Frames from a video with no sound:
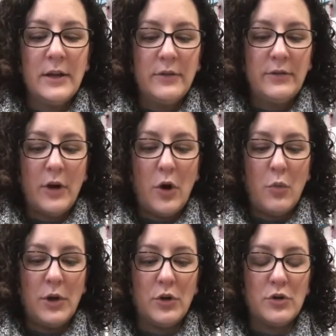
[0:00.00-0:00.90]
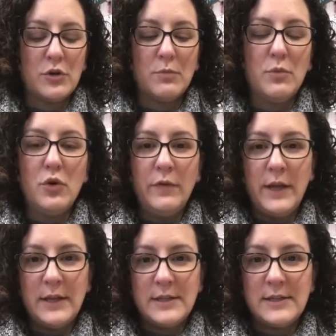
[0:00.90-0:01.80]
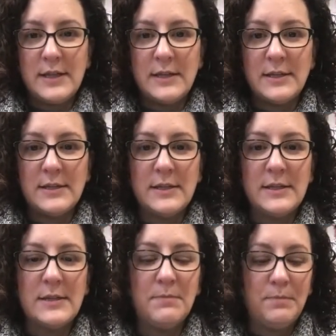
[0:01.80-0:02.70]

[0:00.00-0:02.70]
So when you're moving into sentences,